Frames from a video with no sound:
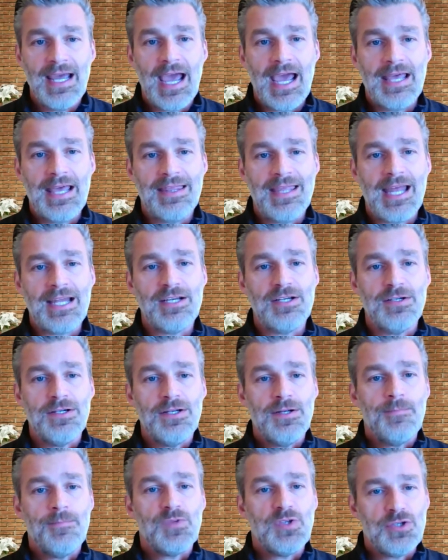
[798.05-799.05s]
and
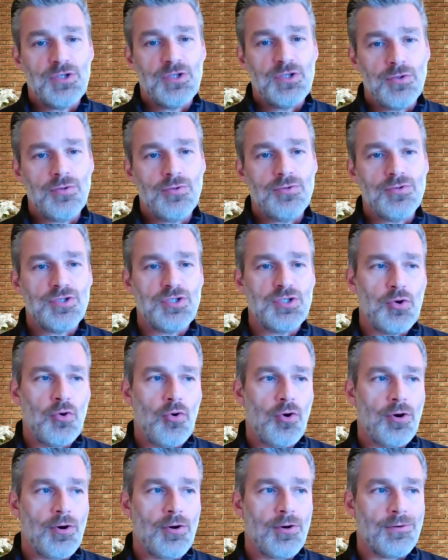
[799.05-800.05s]
then use
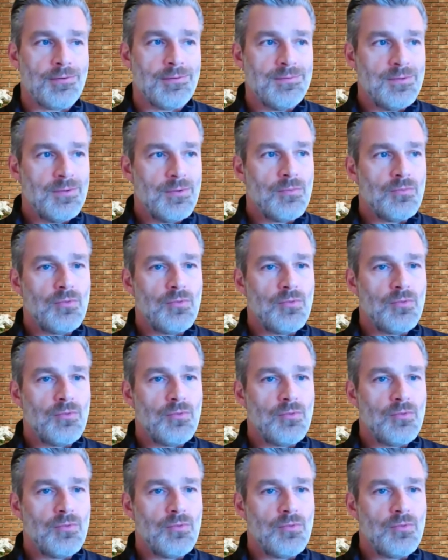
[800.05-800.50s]
your